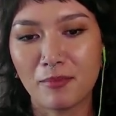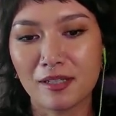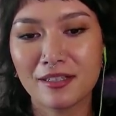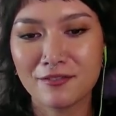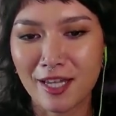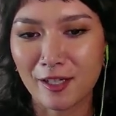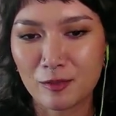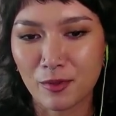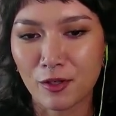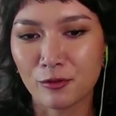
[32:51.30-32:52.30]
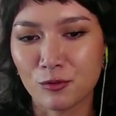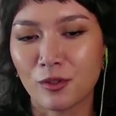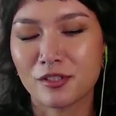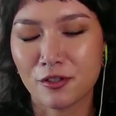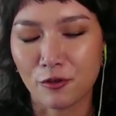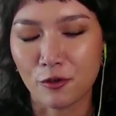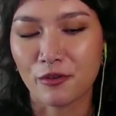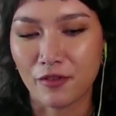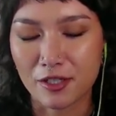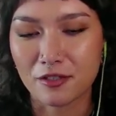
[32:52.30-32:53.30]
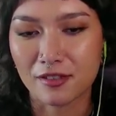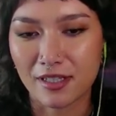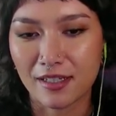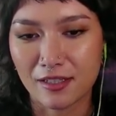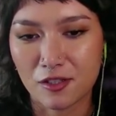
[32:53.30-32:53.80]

but a lived expert who wants to grow professionally.